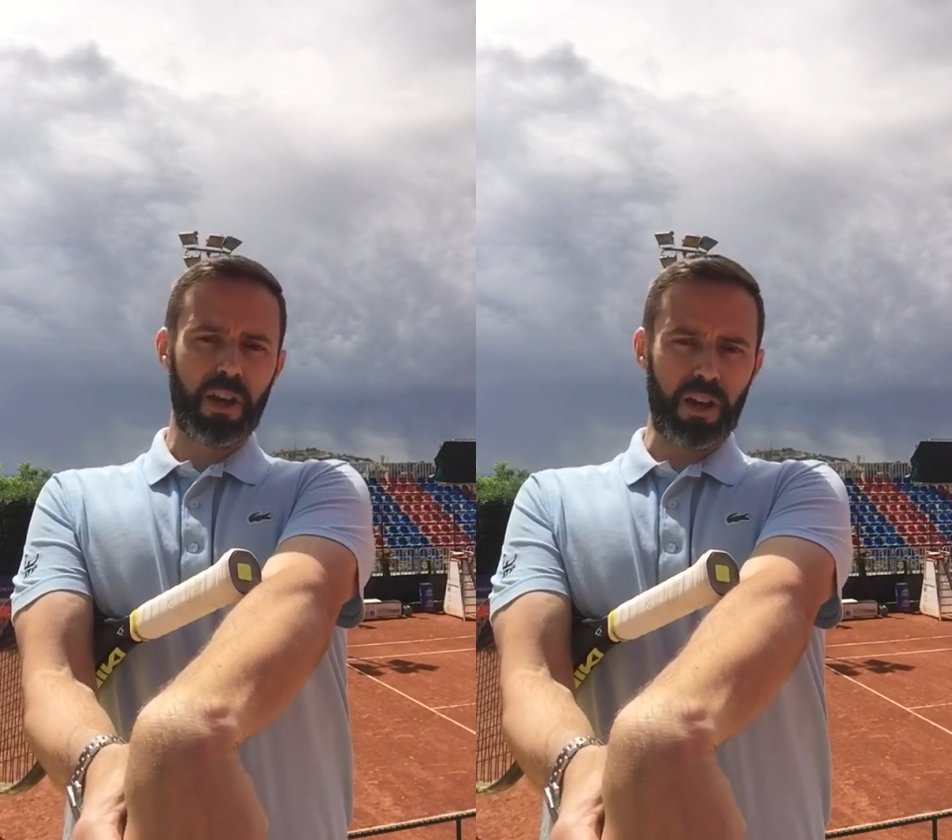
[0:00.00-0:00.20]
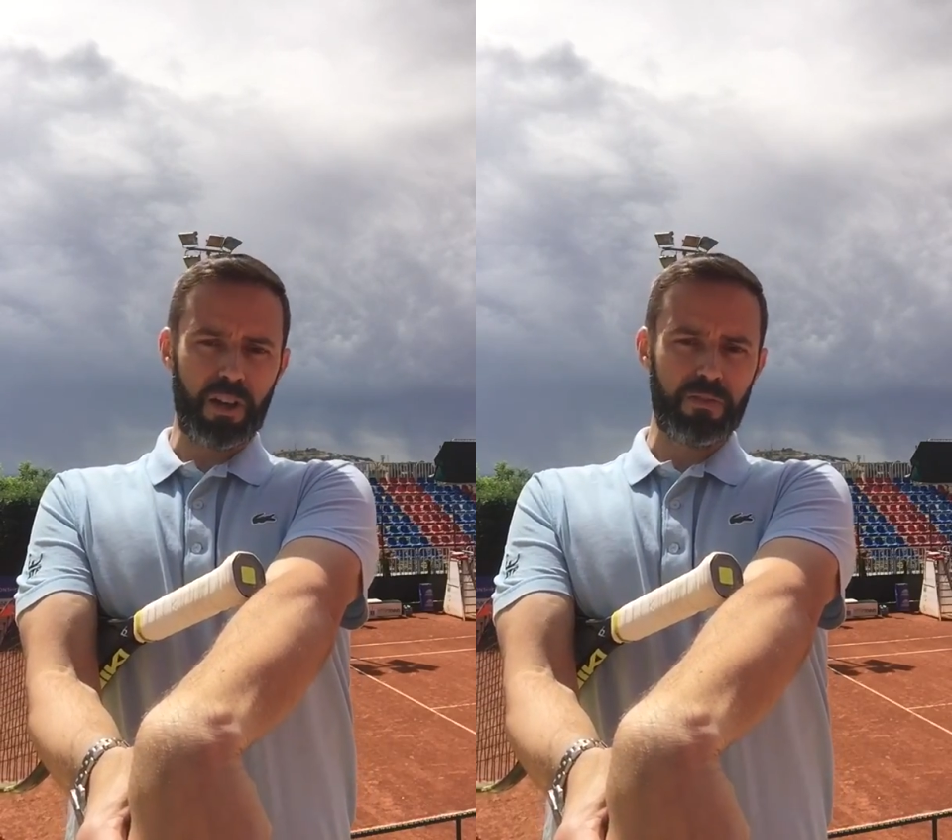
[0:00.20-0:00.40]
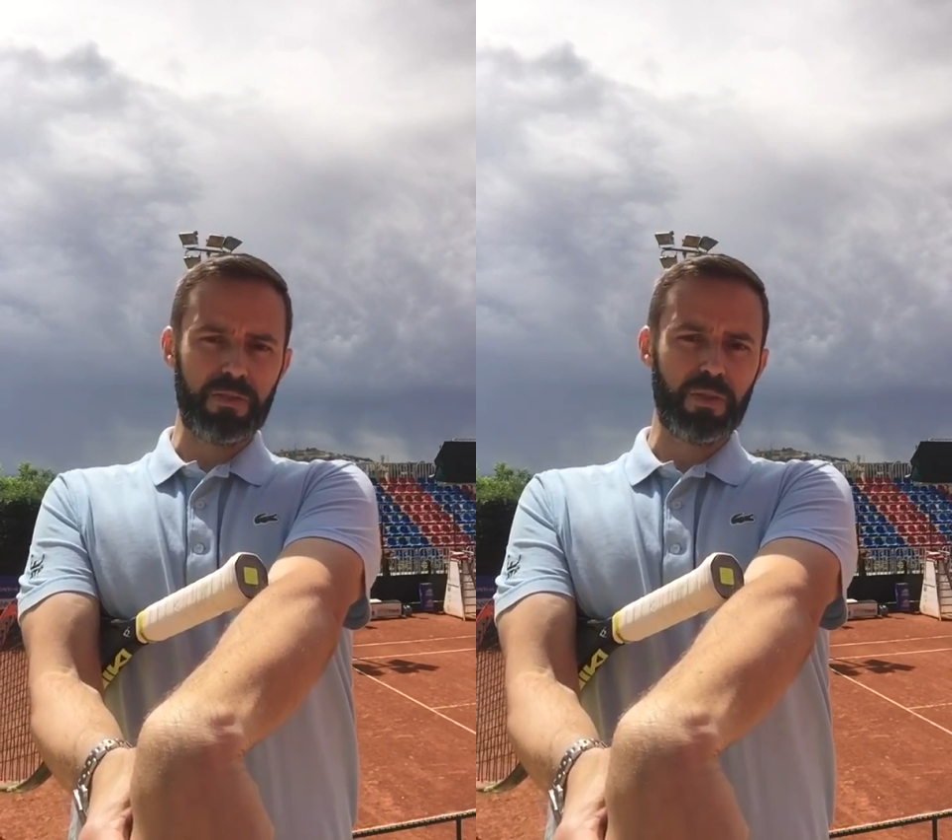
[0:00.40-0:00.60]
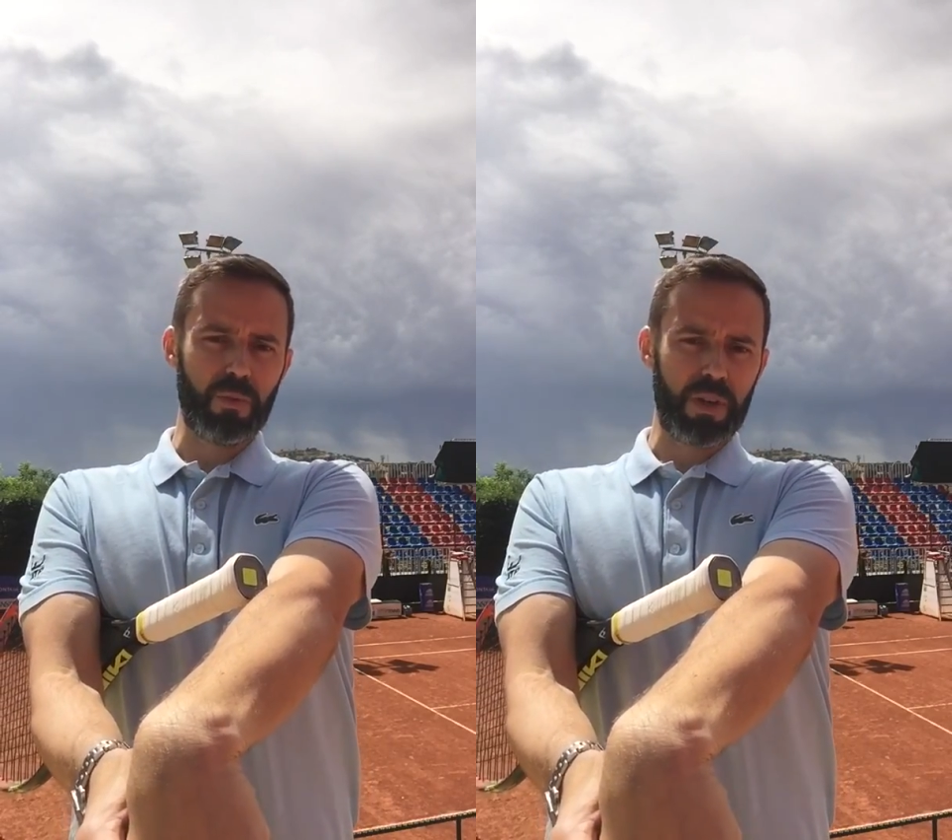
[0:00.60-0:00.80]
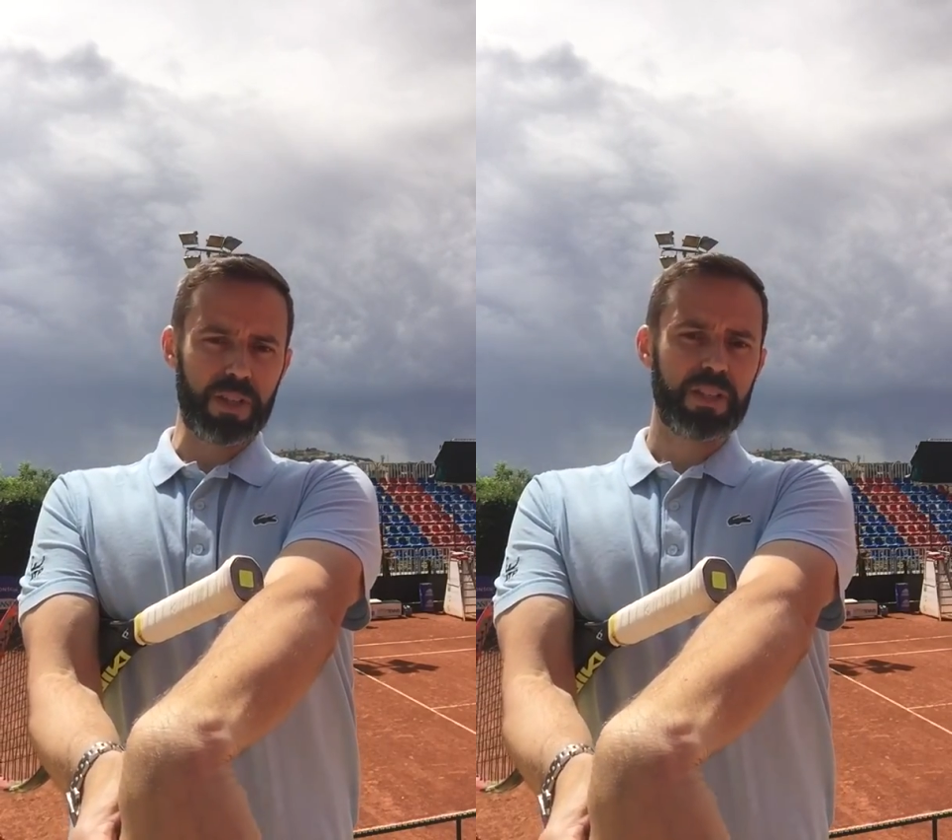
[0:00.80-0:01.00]
of the
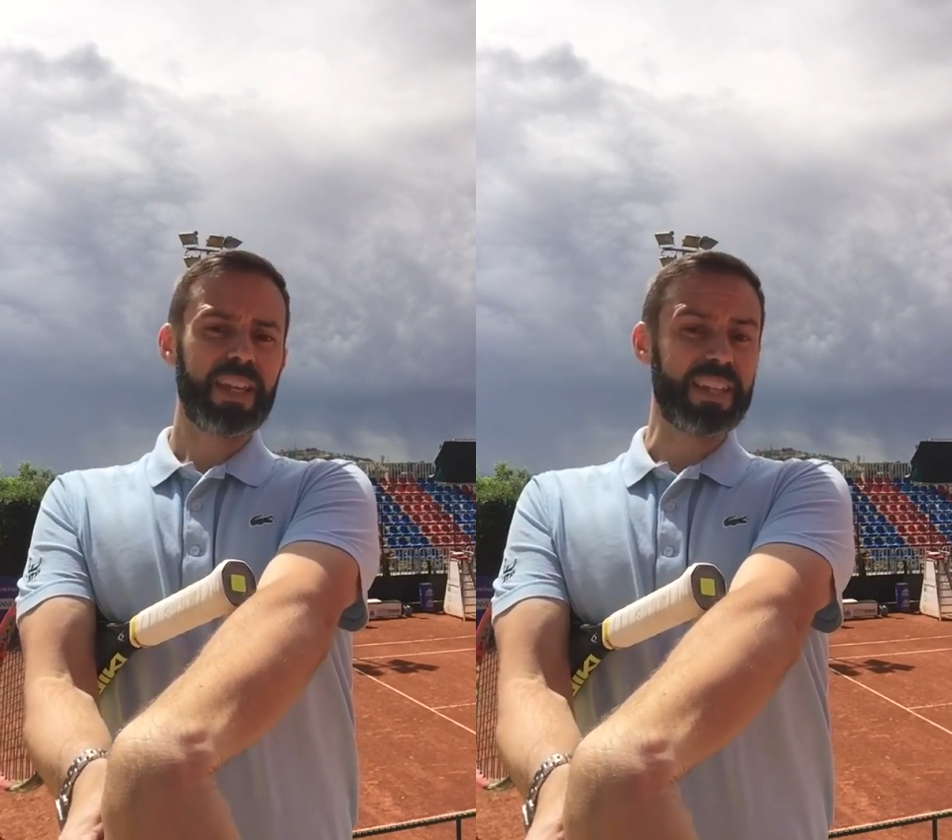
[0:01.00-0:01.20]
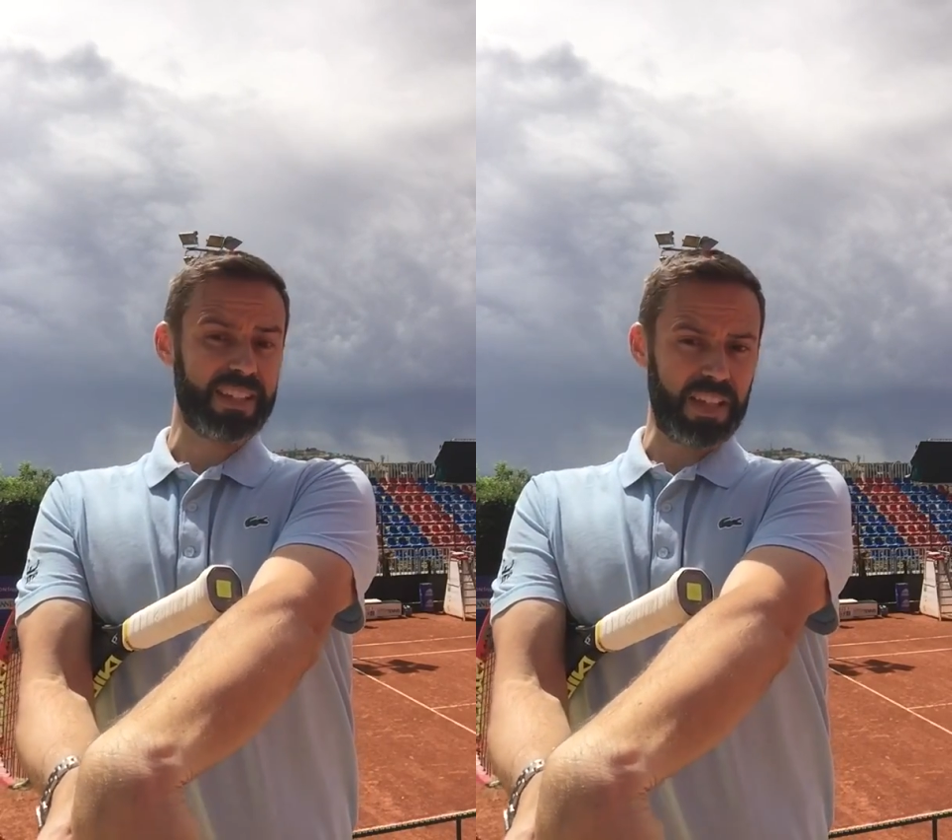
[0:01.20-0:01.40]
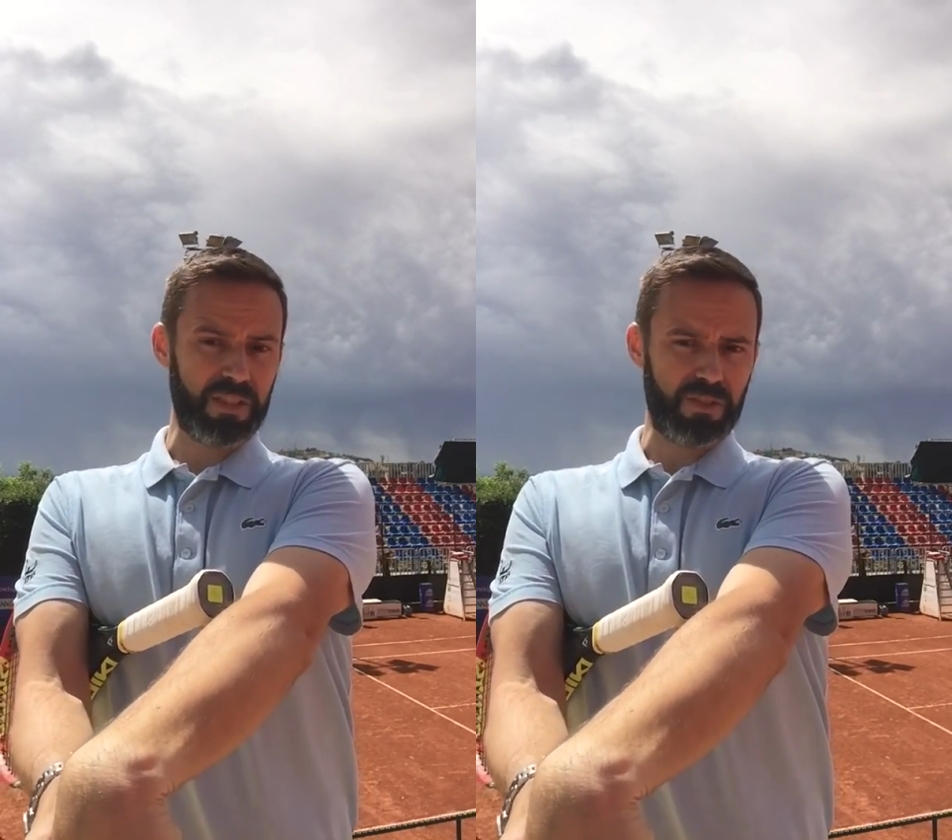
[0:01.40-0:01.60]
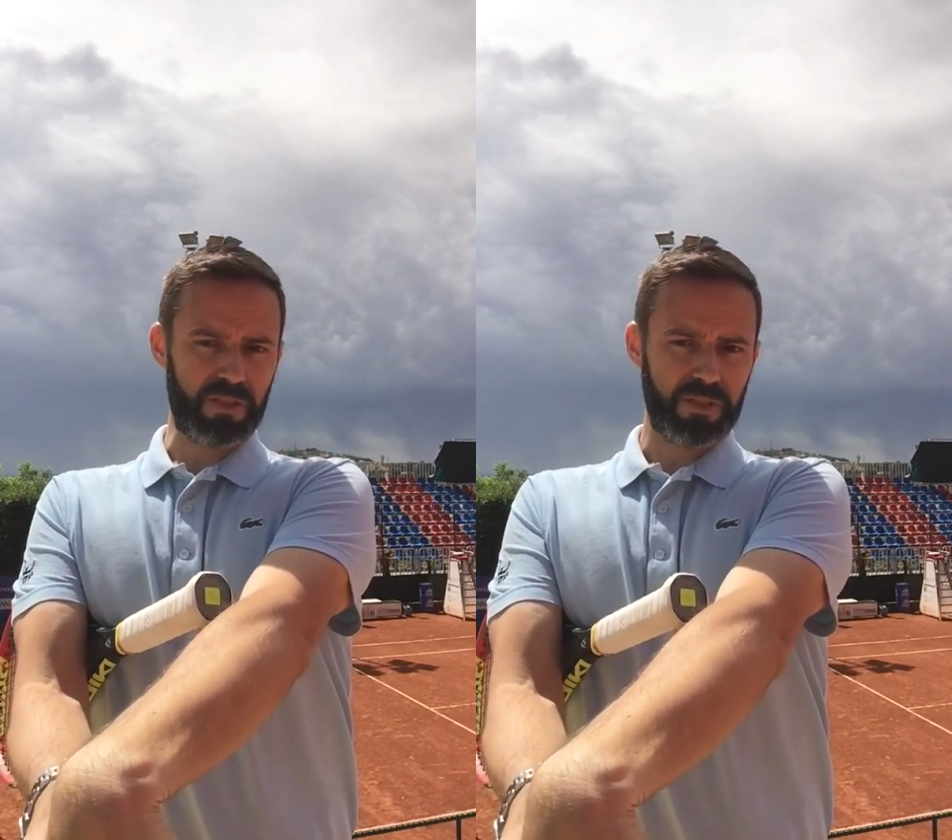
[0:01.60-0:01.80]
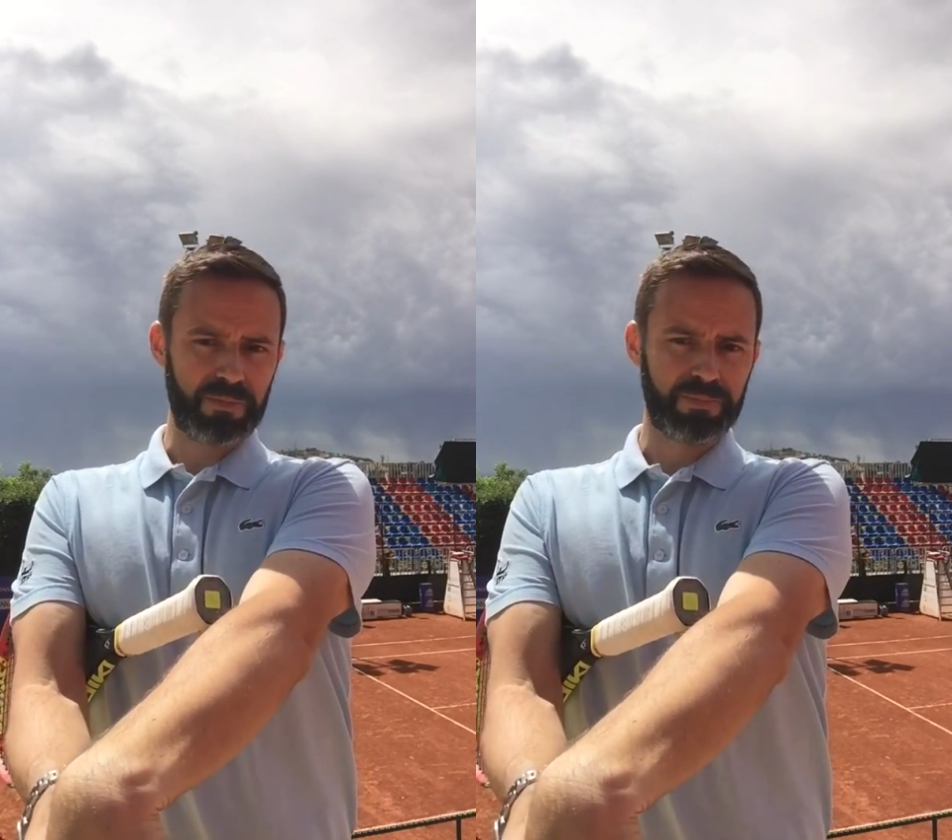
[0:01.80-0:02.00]
wrist
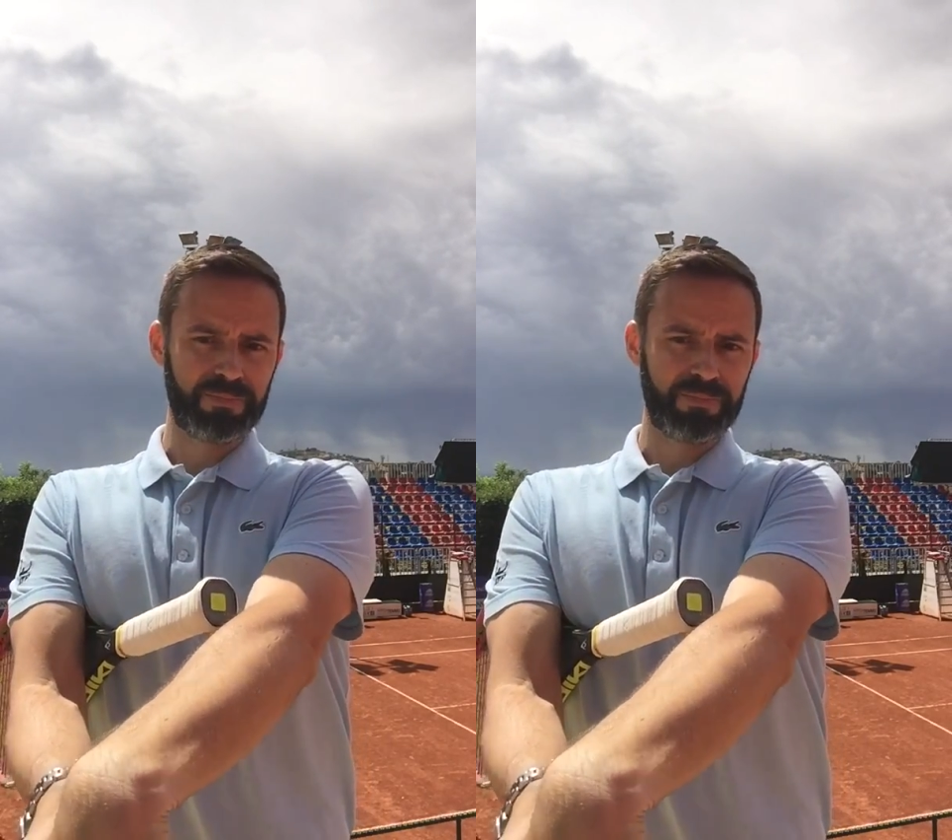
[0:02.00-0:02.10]
extensors.